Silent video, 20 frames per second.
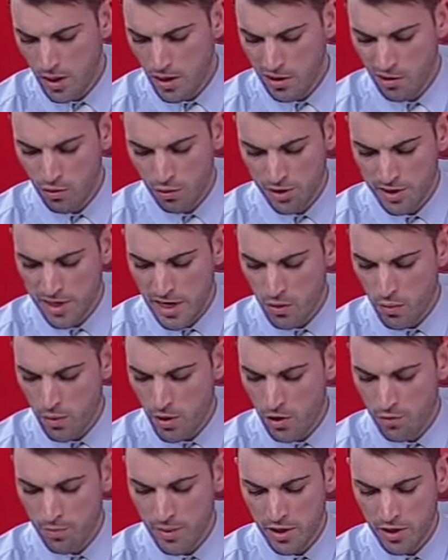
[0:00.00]
A horse like
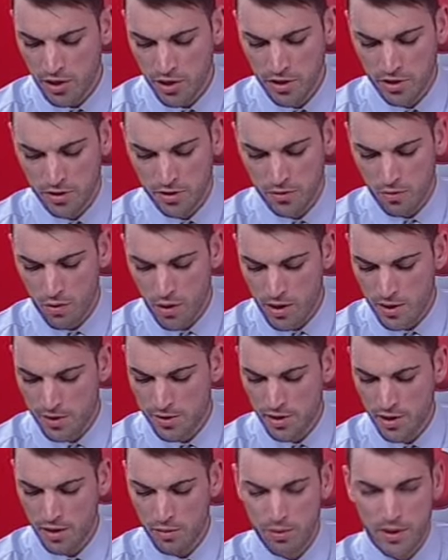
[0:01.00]
Willow Magic is
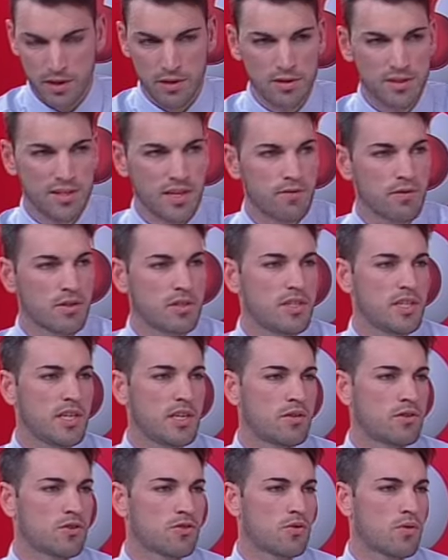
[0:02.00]
quality, but
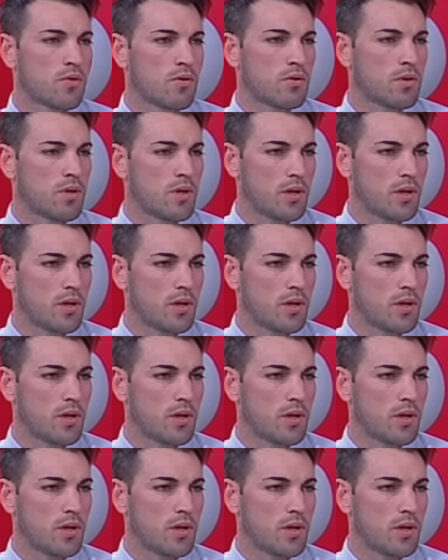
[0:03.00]
17 draw.